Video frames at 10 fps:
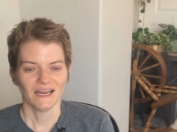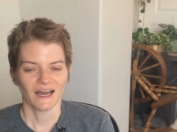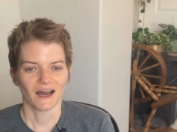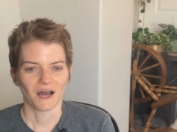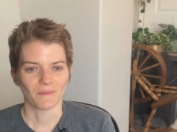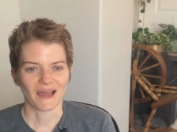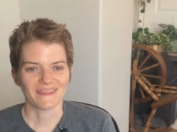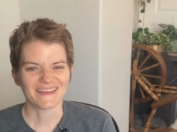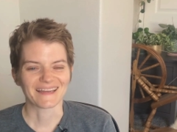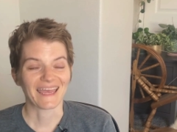I
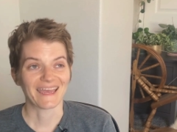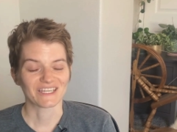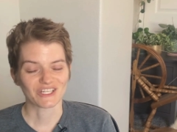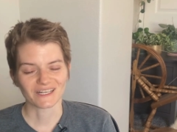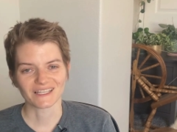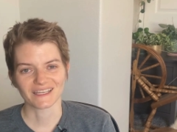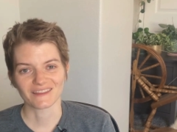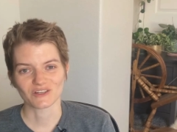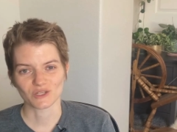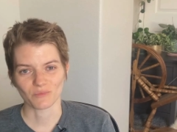think occasionally
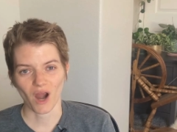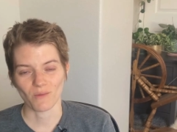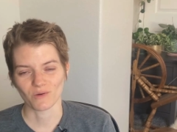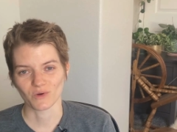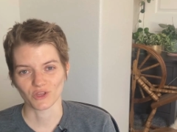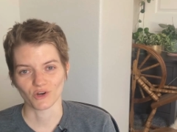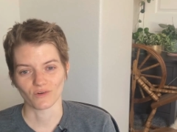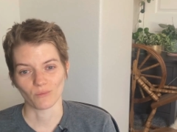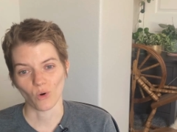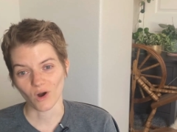there's a problem with your
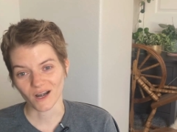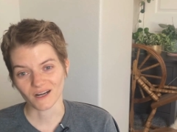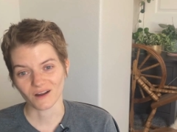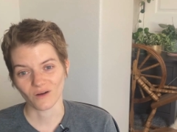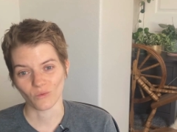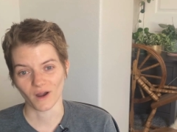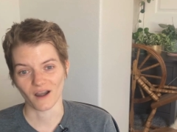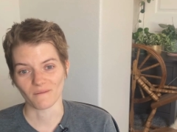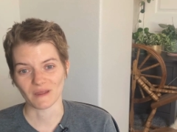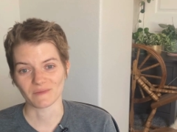report
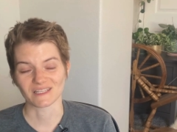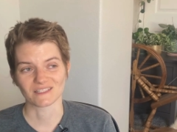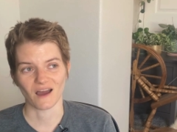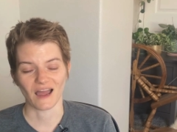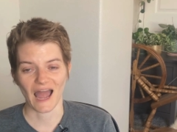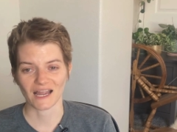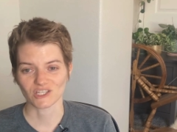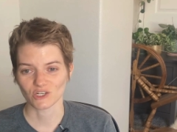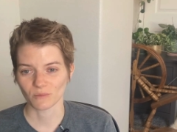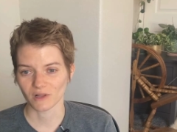where maybe it's not
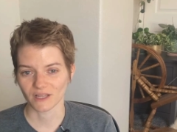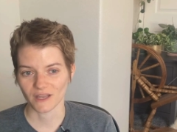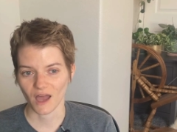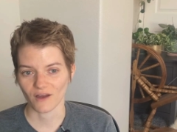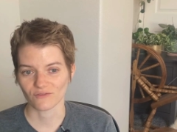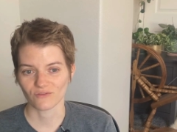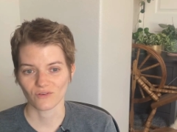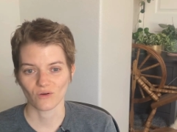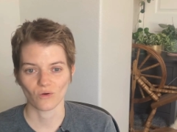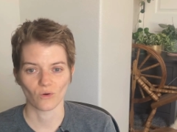actionable enough
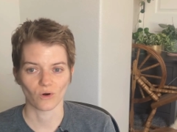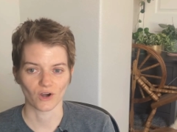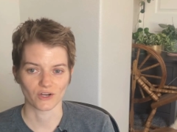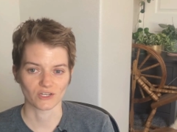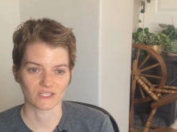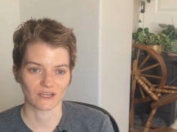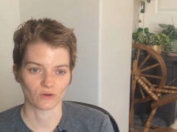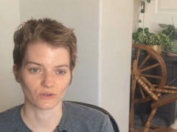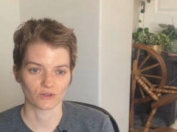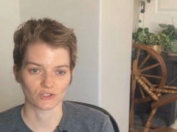or your
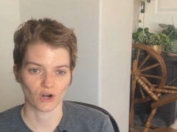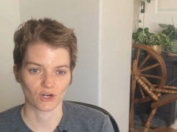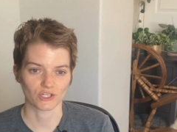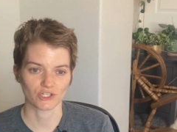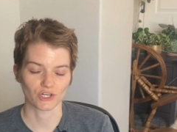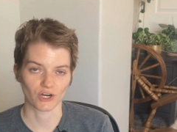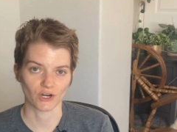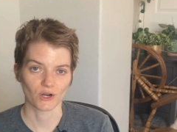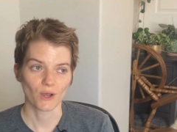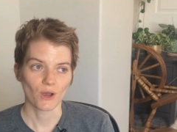stakeholders aren't
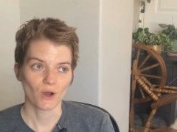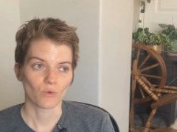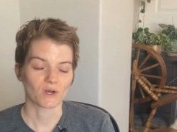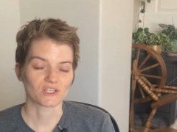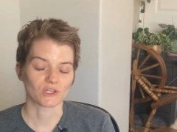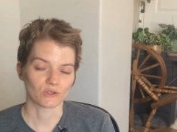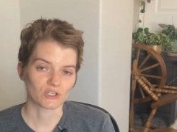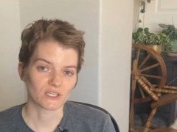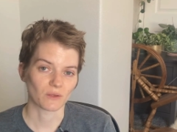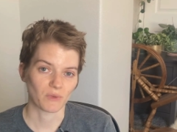sure what
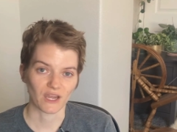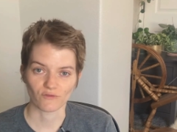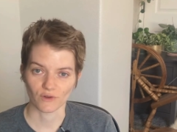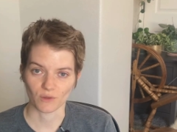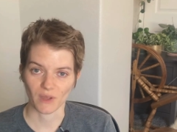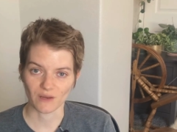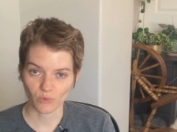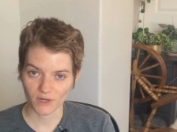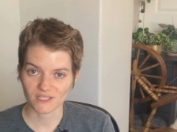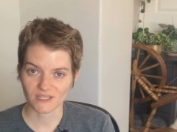solution to pick for the pain
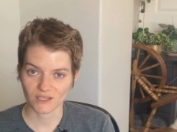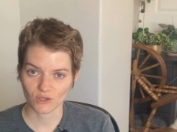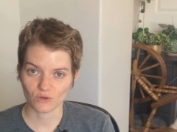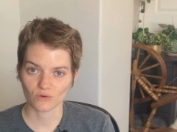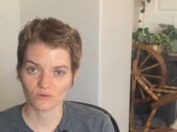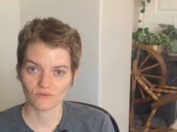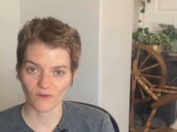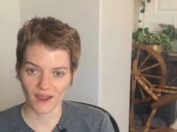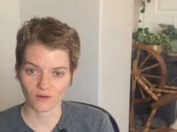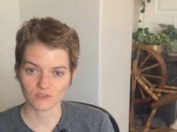points that you
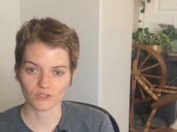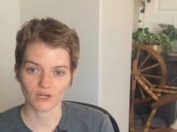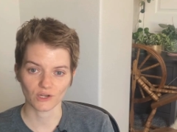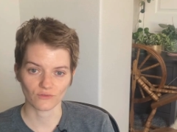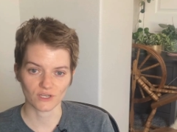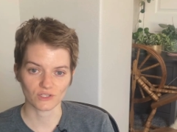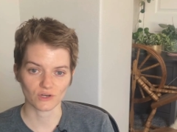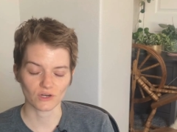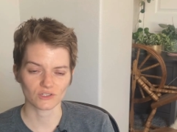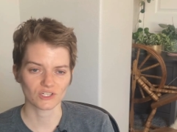found during your
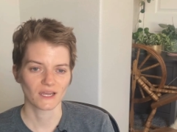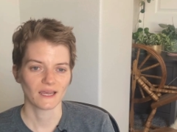research.